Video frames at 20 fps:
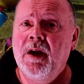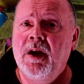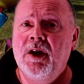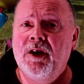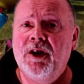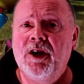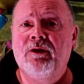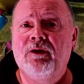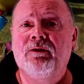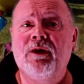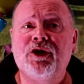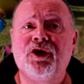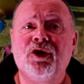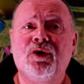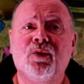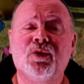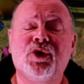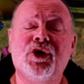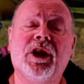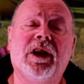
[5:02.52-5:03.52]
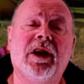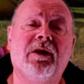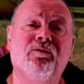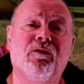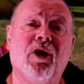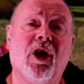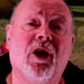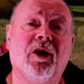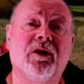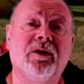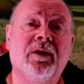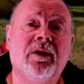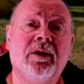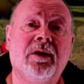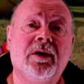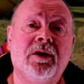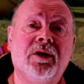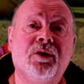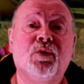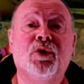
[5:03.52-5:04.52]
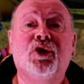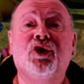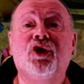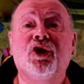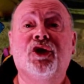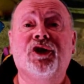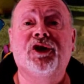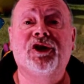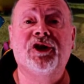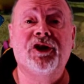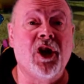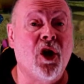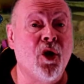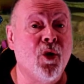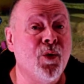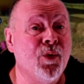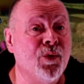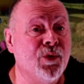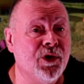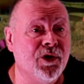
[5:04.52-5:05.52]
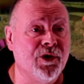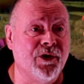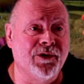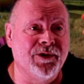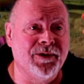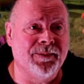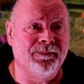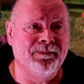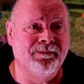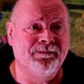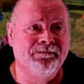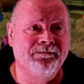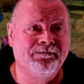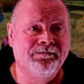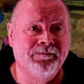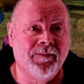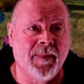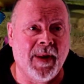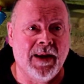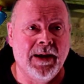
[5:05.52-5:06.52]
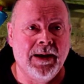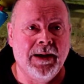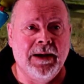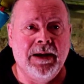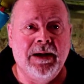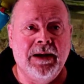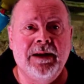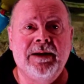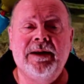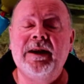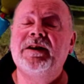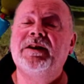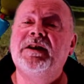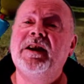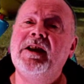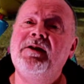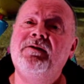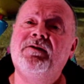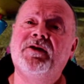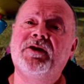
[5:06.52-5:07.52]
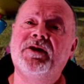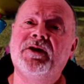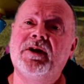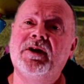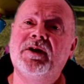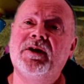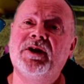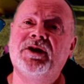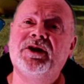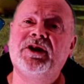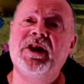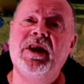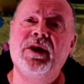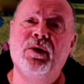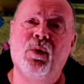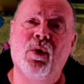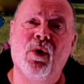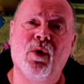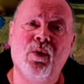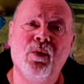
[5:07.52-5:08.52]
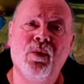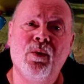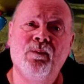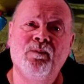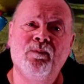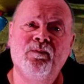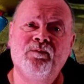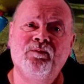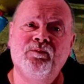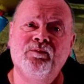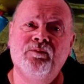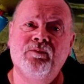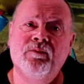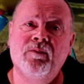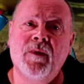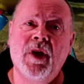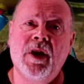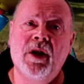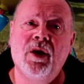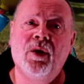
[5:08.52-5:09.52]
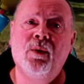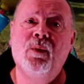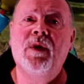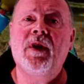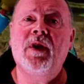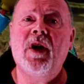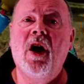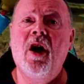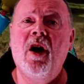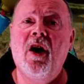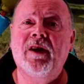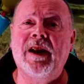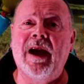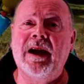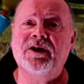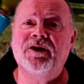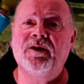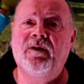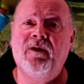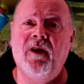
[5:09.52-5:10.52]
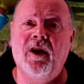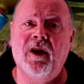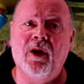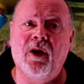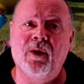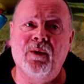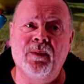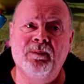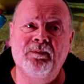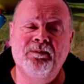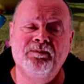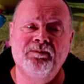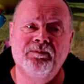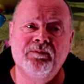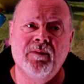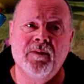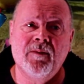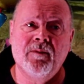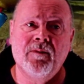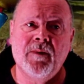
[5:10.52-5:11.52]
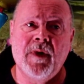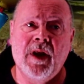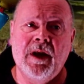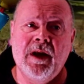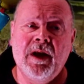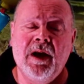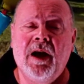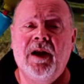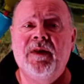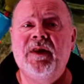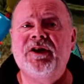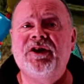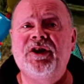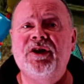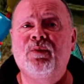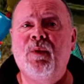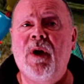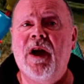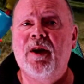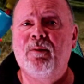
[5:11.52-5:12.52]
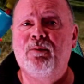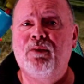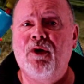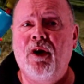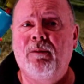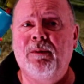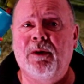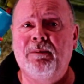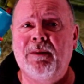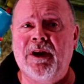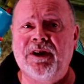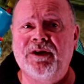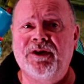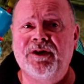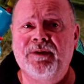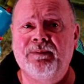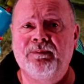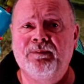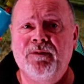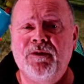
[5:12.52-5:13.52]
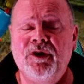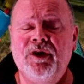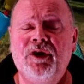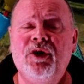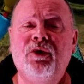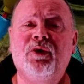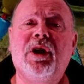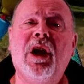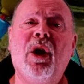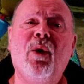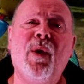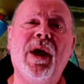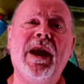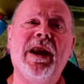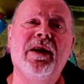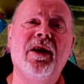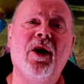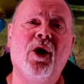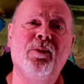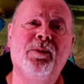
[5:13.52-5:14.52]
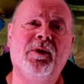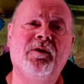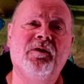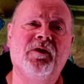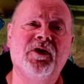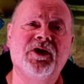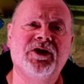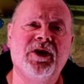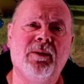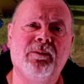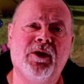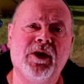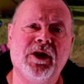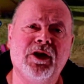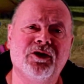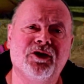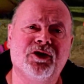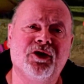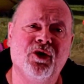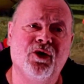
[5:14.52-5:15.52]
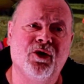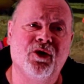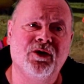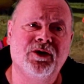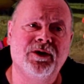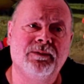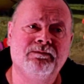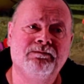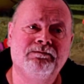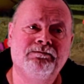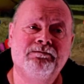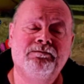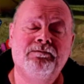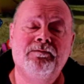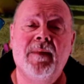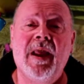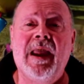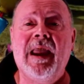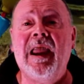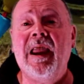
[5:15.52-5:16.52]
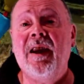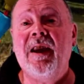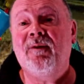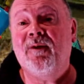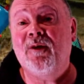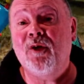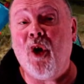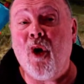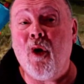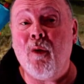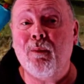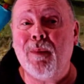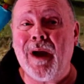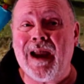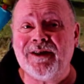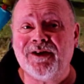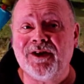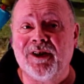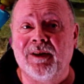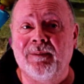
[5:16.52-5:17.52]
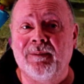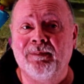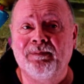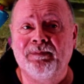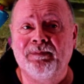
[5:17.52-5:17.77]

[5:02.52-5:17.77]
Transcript: The original Chicken Run was just so good. This leaves the sequel with a hard act to follow. And this is where the problem is. You go in hoping for something as good, if not better.